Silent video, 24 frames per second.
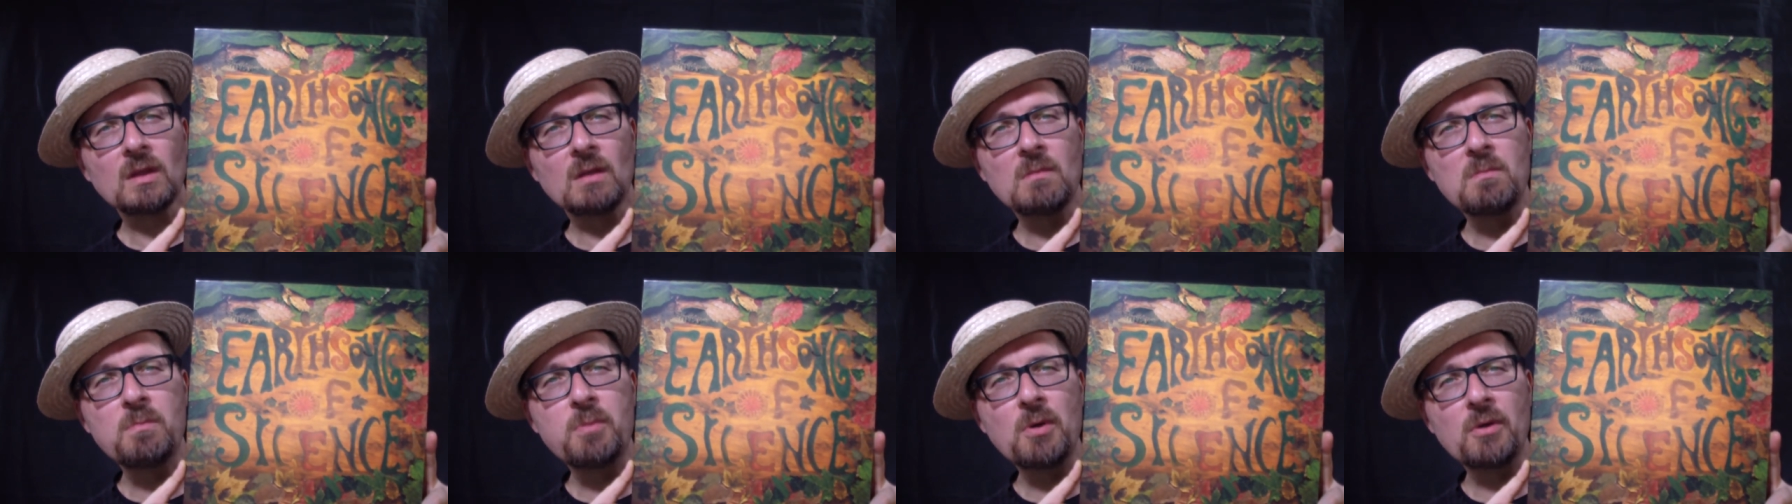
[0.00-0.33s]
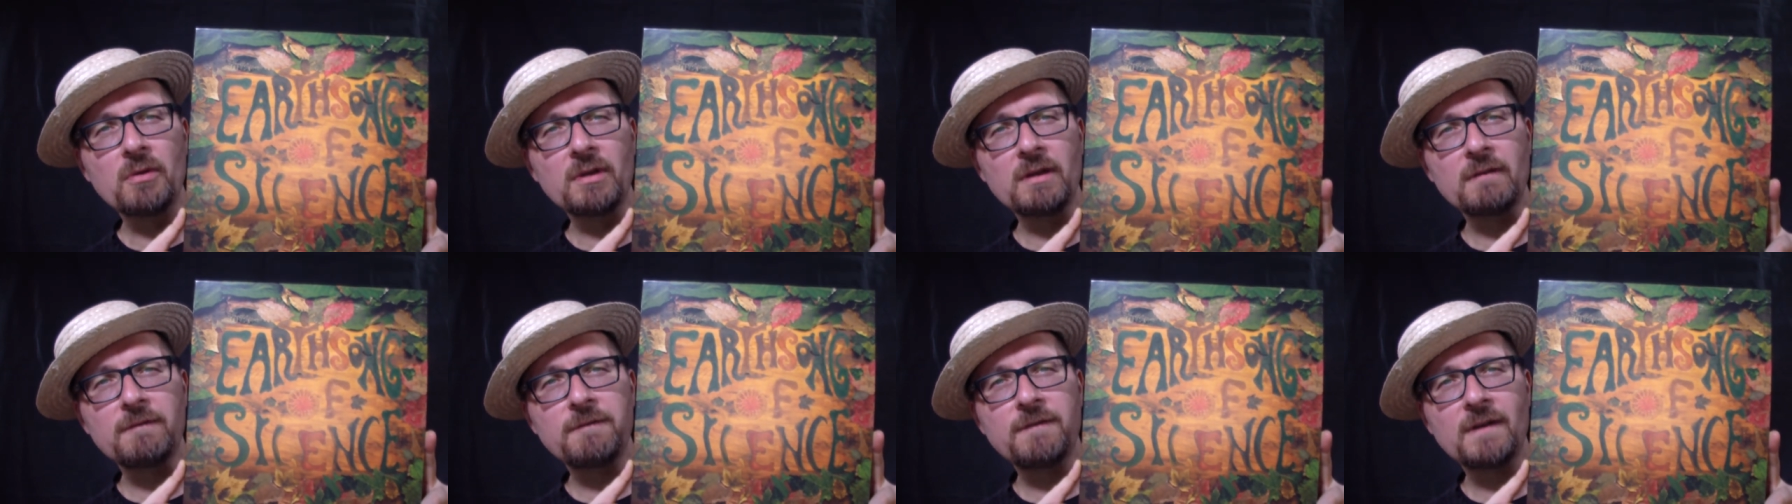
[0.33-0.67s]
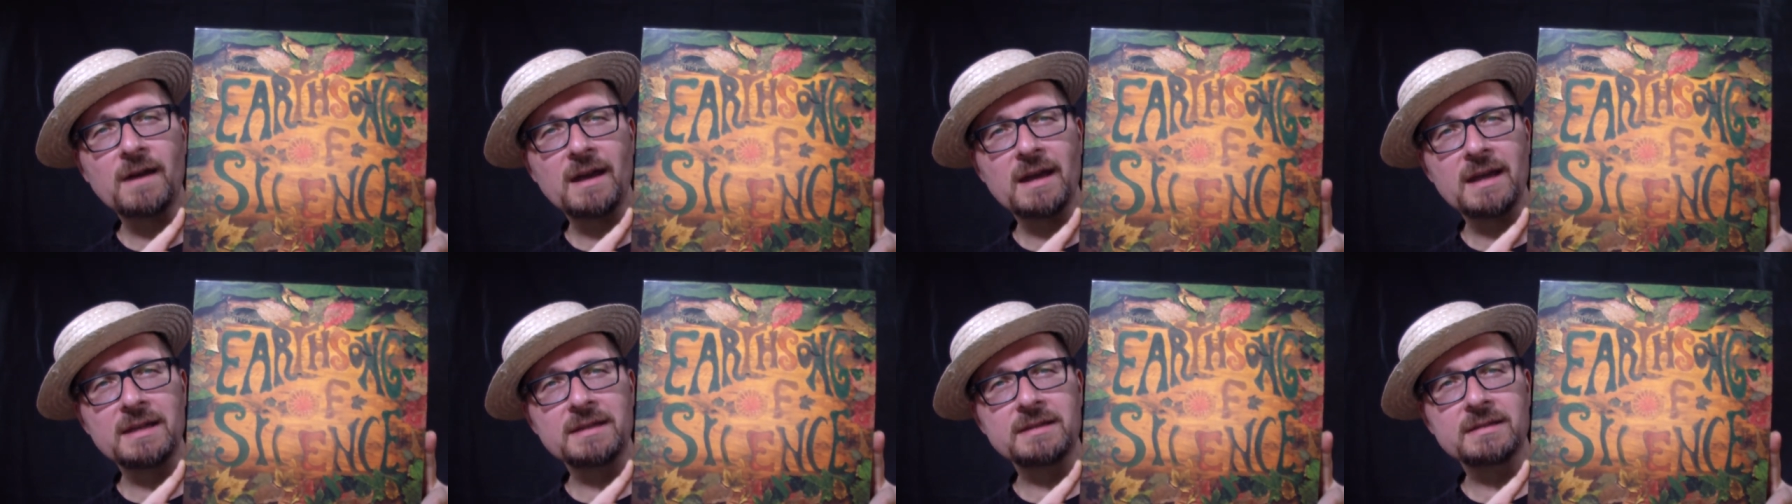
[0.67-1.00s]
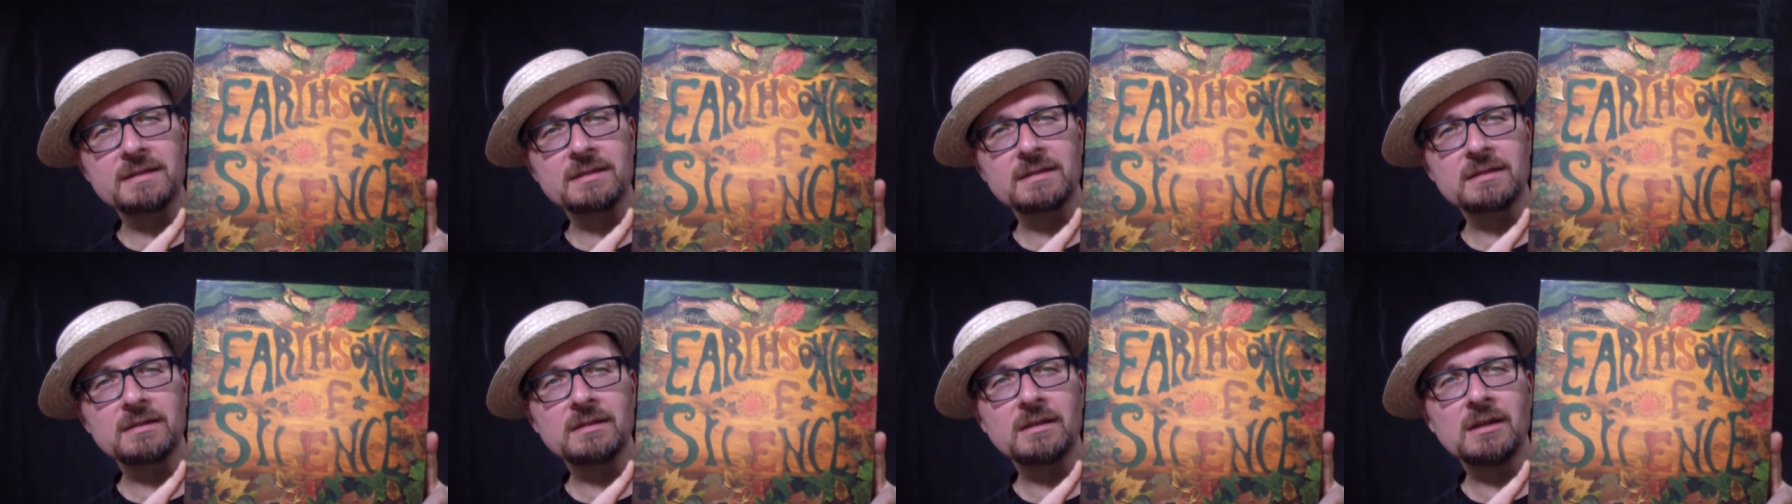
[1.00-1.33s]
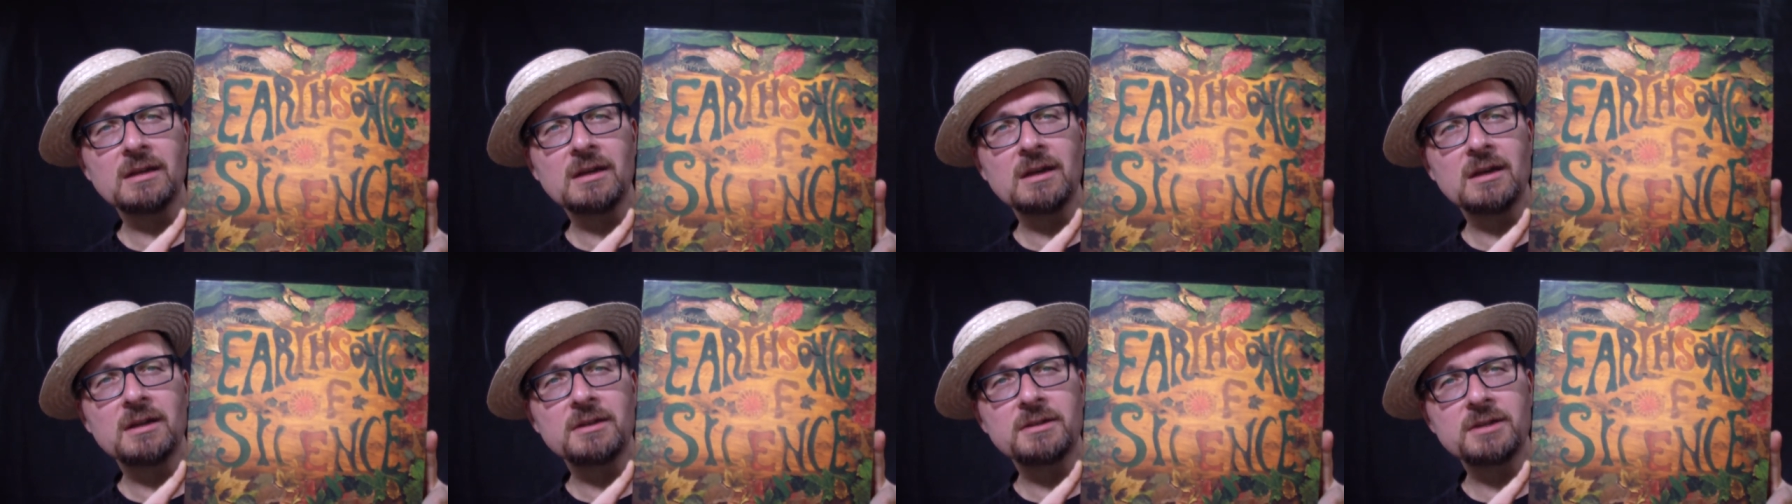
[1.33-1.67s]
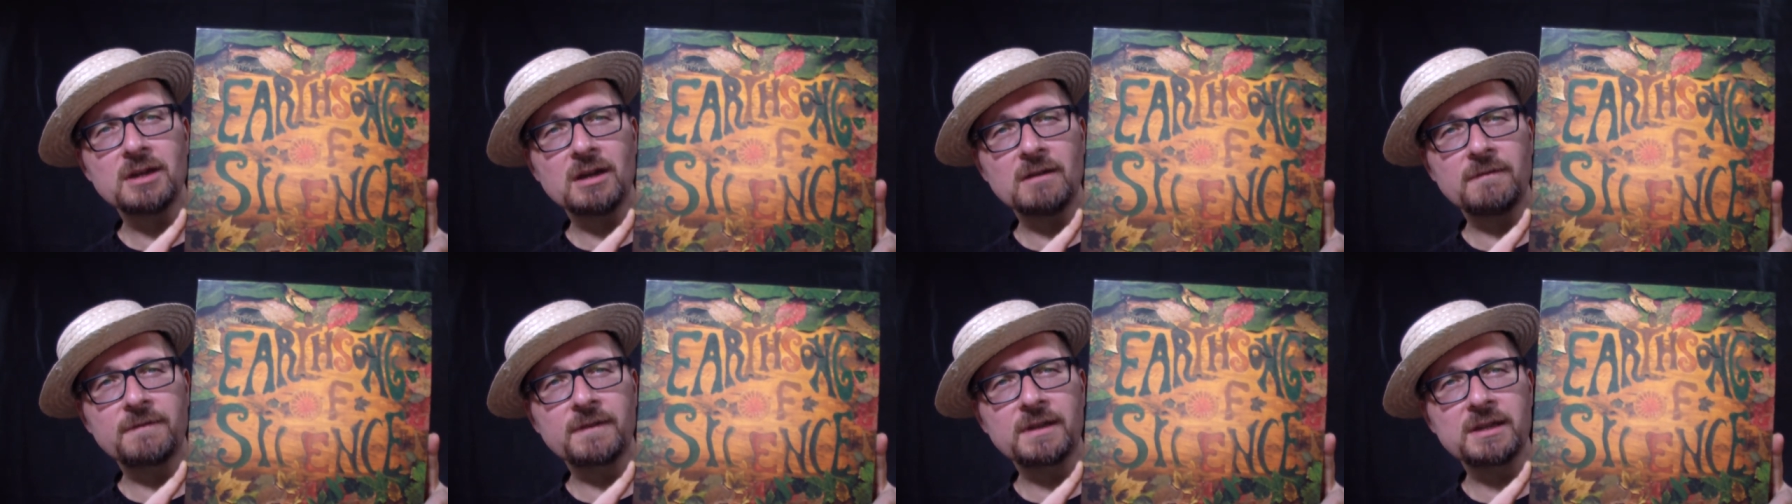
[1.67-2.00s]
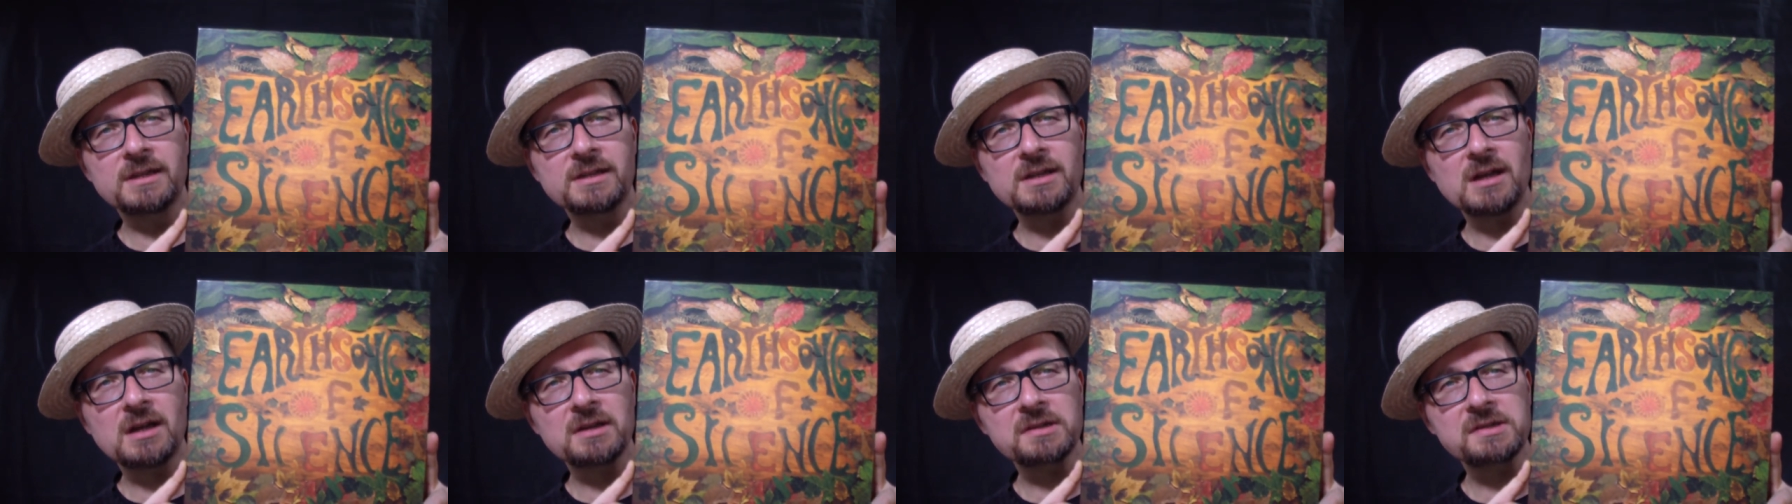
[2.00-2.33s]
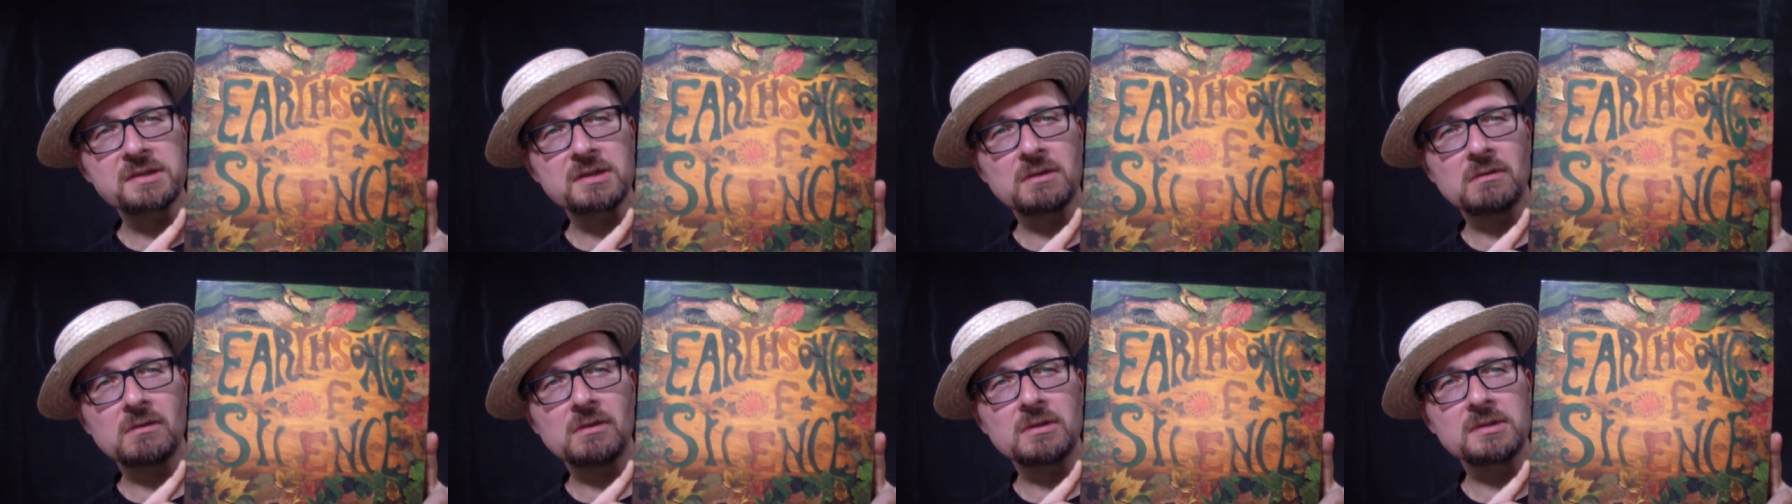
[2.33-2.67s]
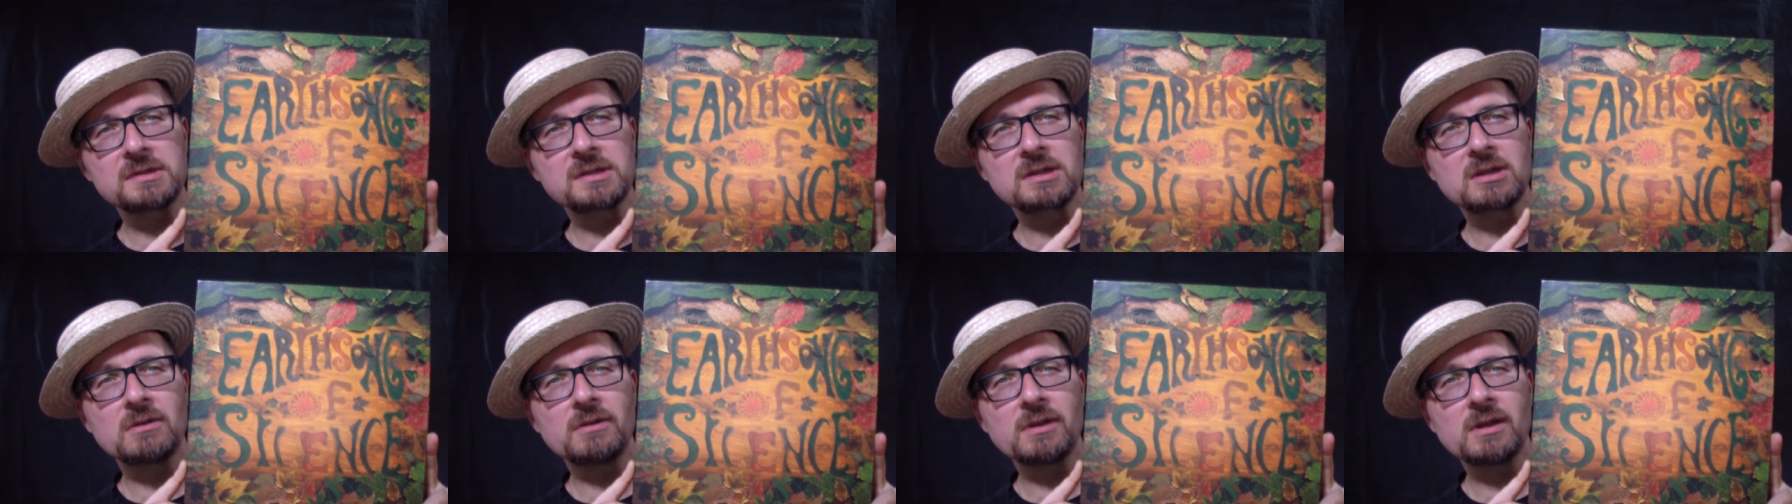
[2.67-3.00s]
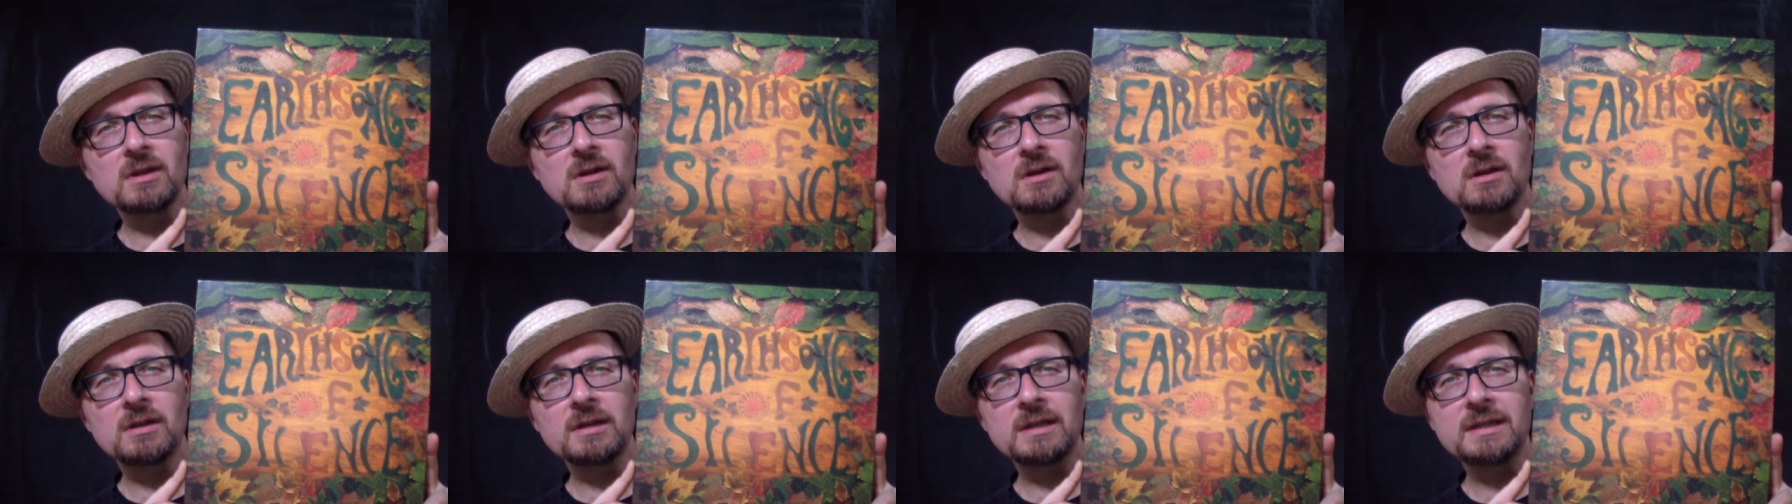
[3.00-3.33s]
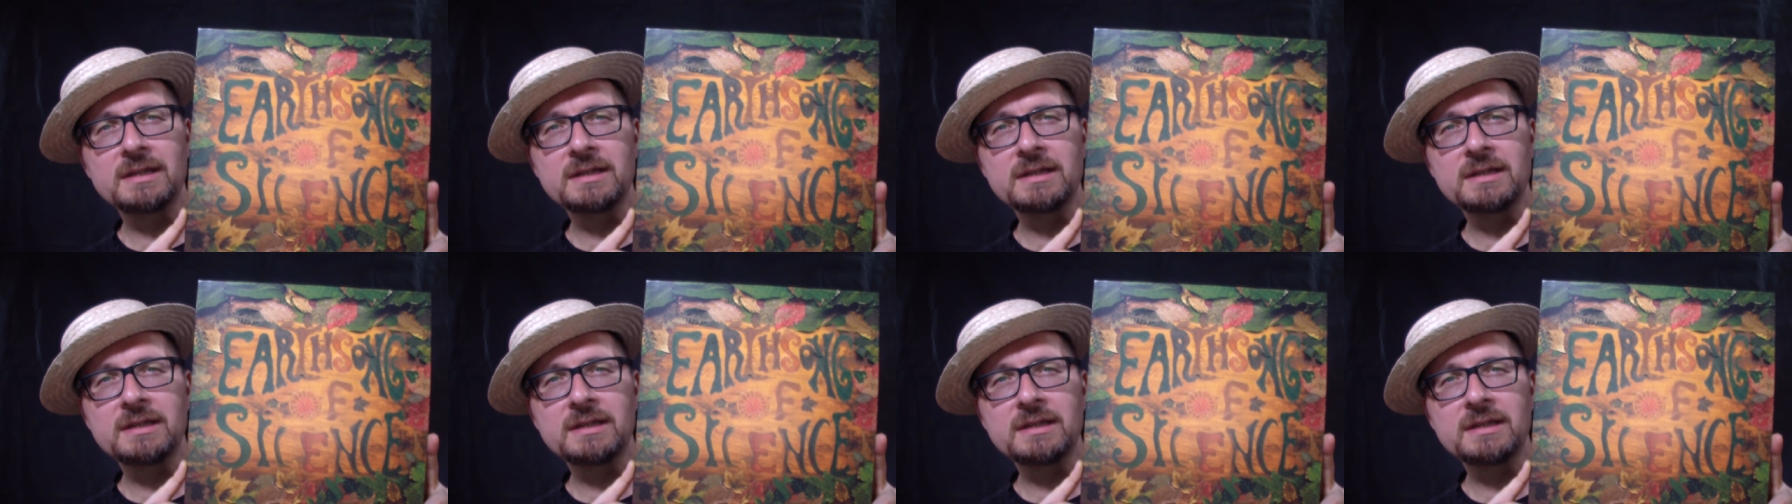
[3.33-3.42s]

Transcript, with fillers: bona fide tough guitar solos going on.